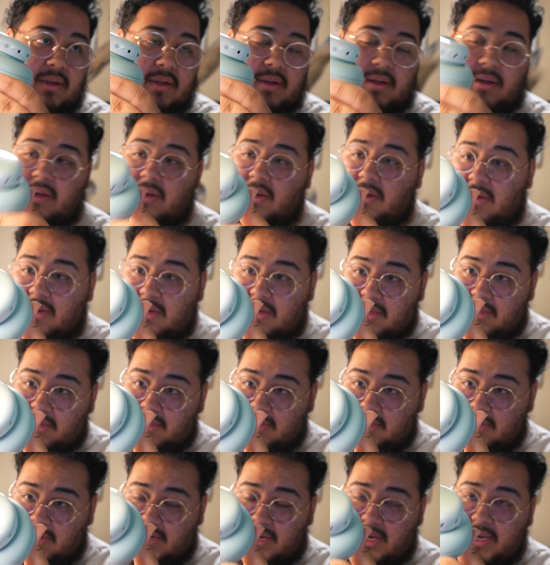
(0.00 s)
On
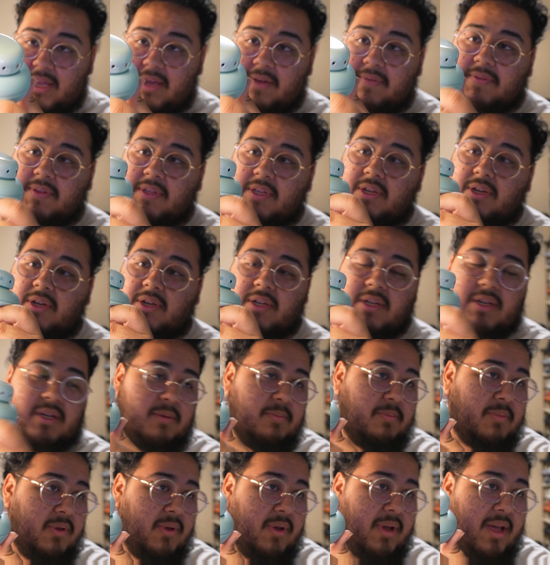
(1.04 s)
the left ear cup
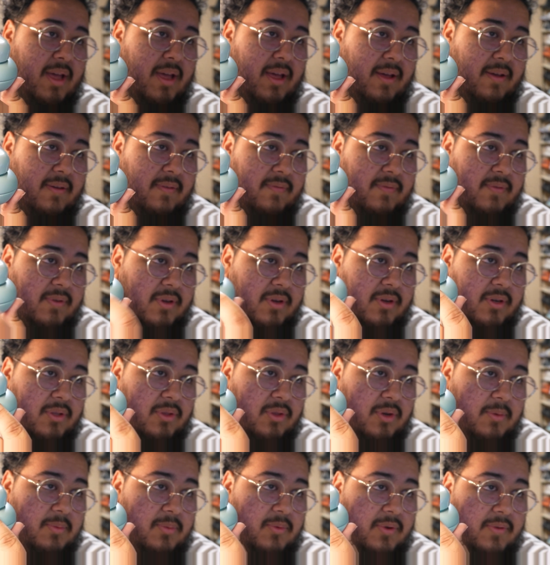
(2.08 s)
you have your
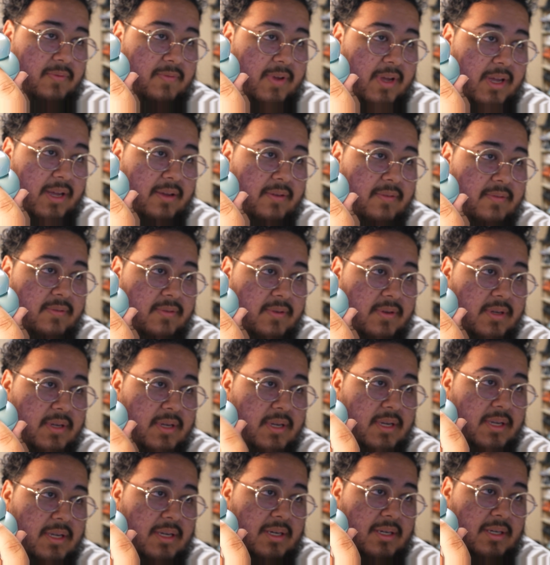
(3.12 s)
3.5,
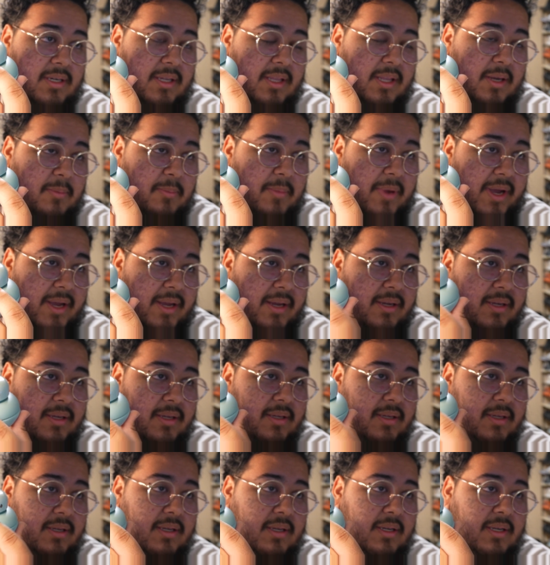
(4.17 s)
another mic.
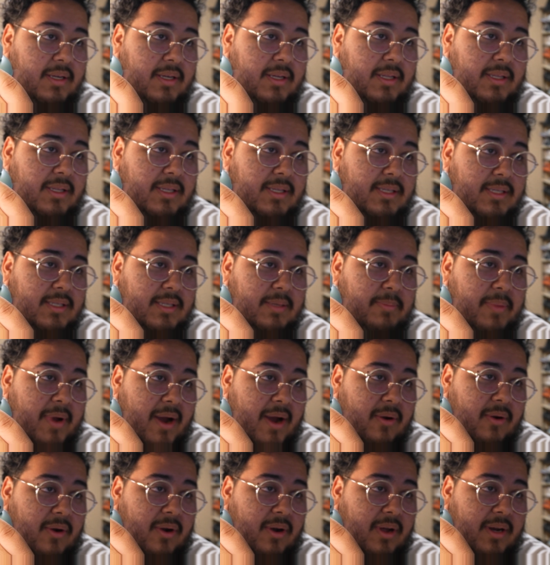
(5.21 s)
This is the
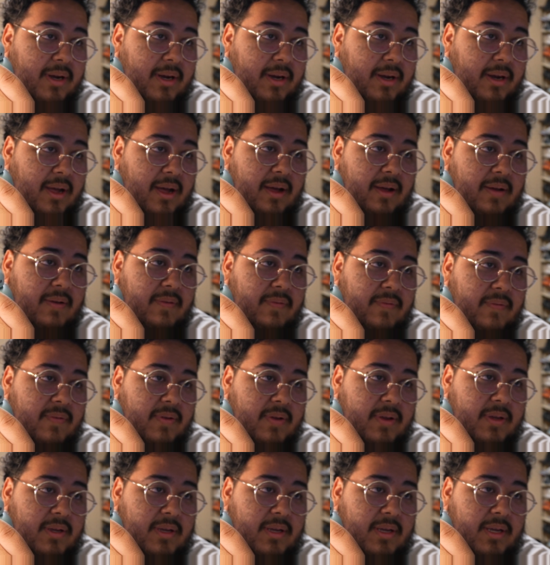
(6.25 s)
power on and off,
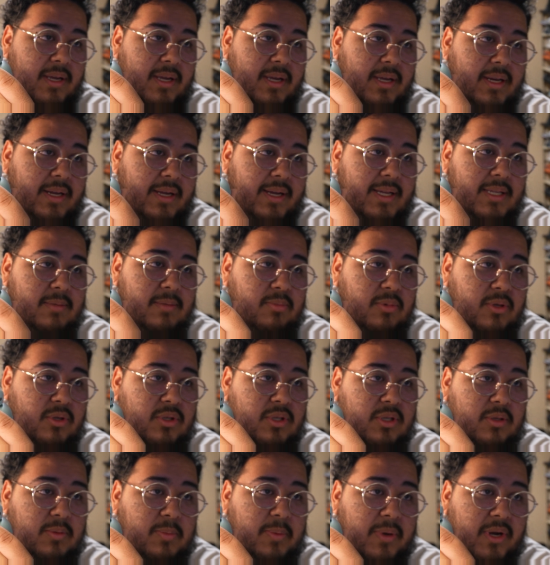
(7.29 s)
and I guess
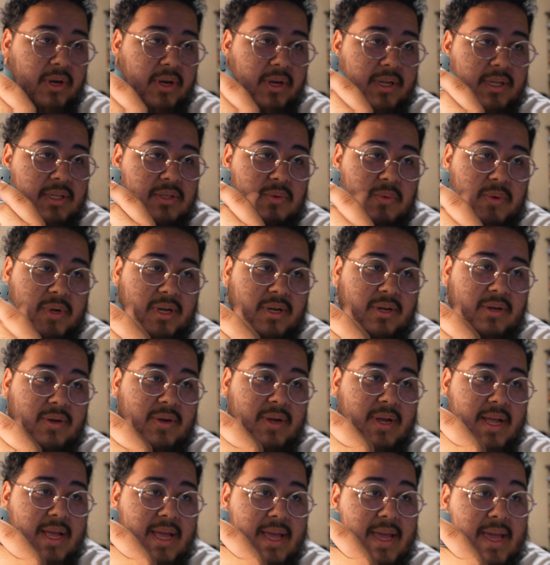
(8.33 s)
Bluetooth pairing as well.
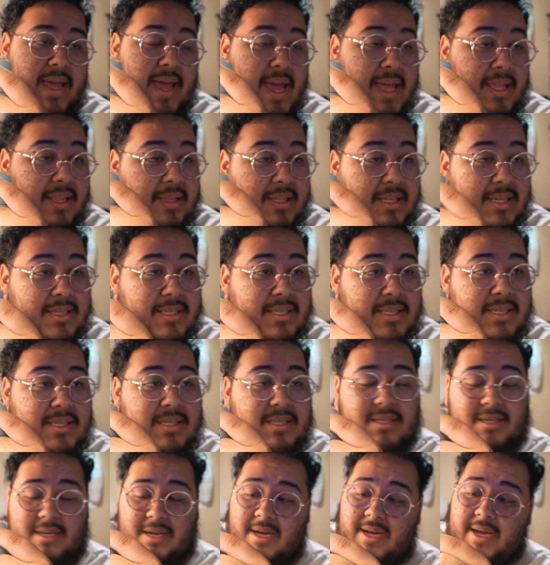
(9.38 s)
And this is
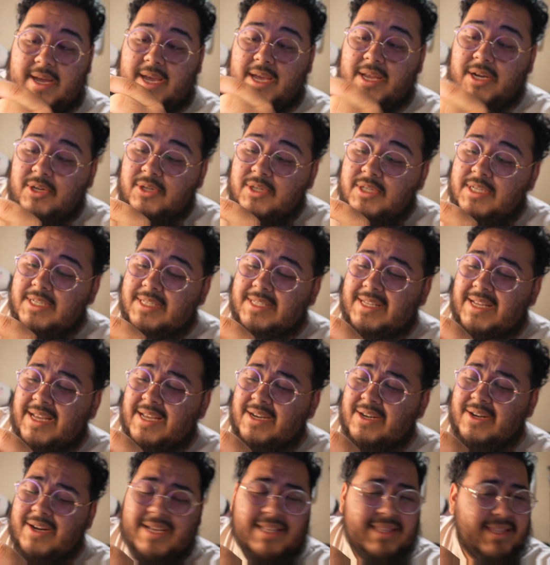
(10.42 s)
an energy slider,
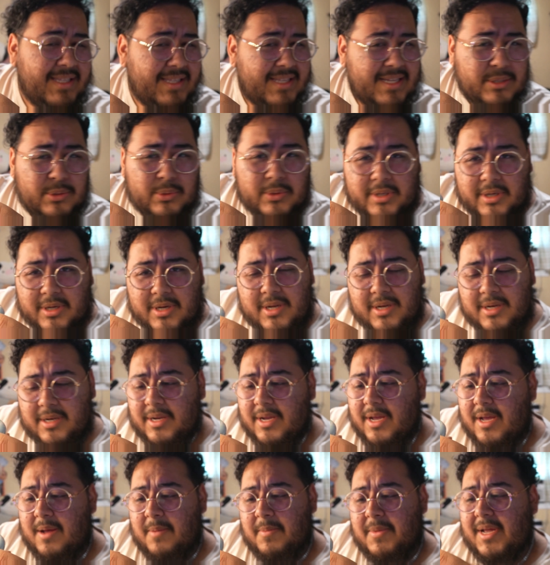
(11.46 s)
I think that's what they're calling it.
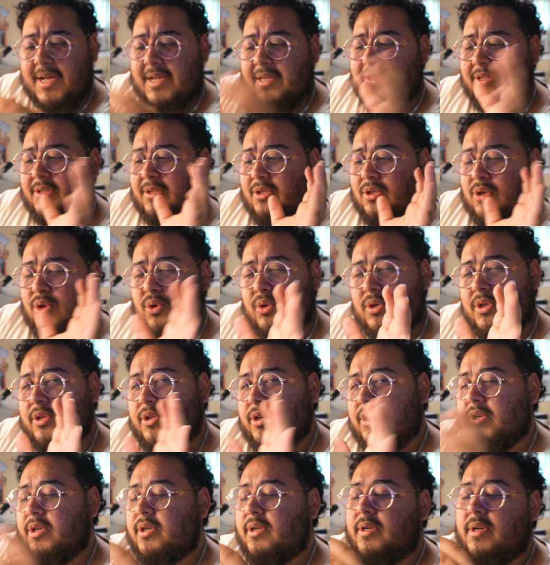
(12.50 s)
I'm not too
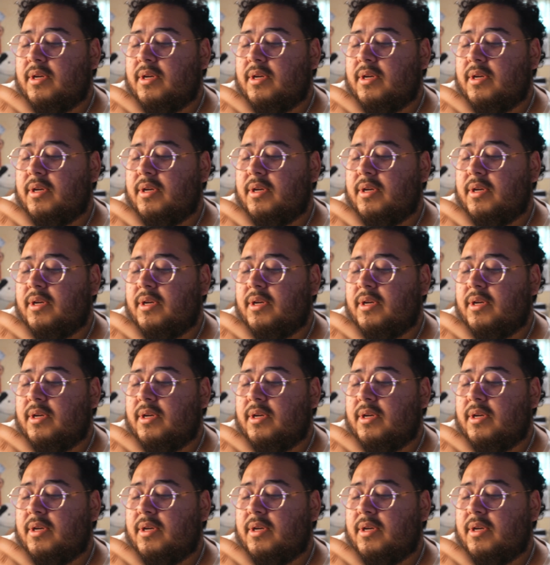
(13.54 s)
sure,